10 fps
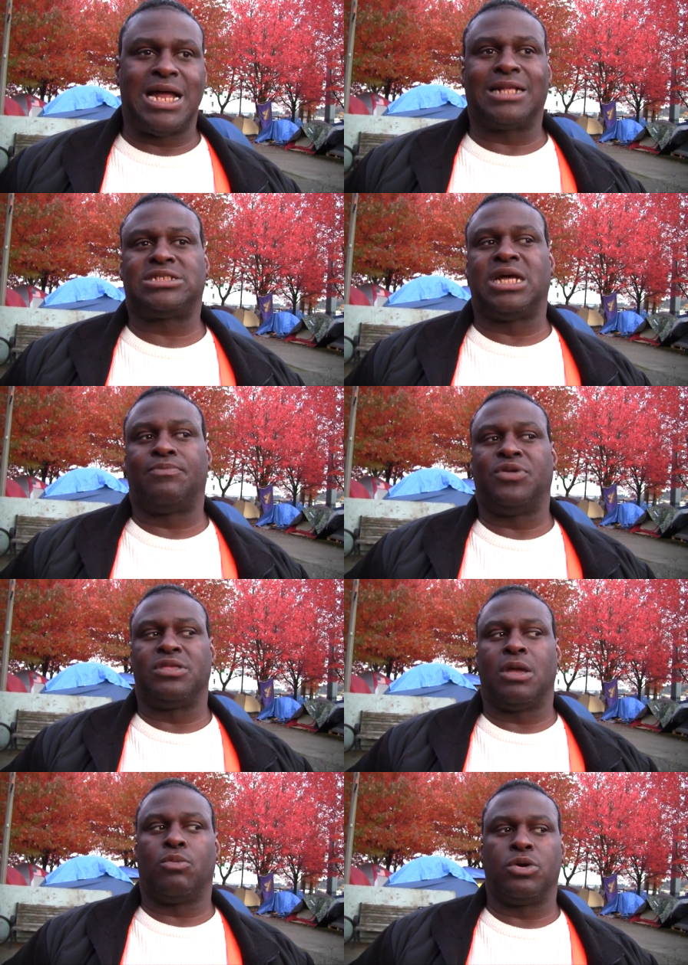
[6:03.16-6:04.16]
not
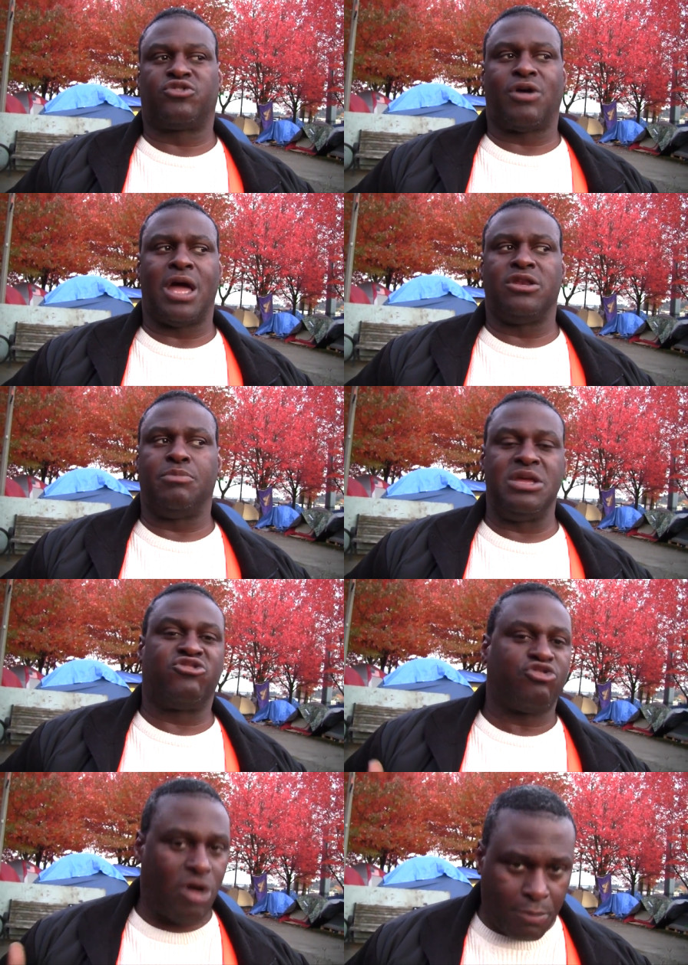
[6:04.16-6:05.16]
something that we're trying to be
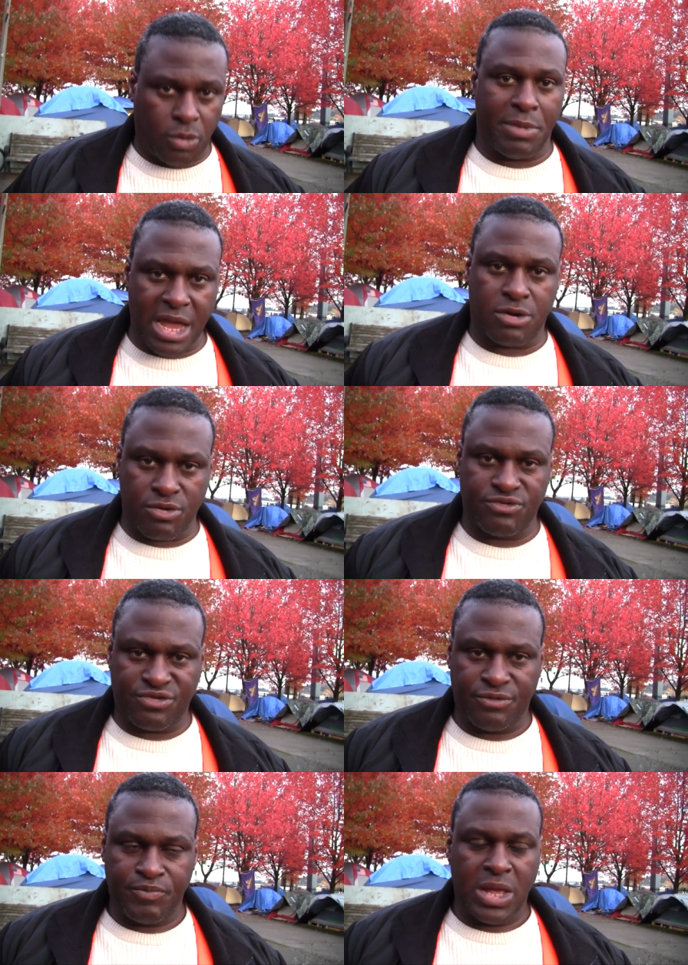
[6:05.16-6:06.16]
troublemakers.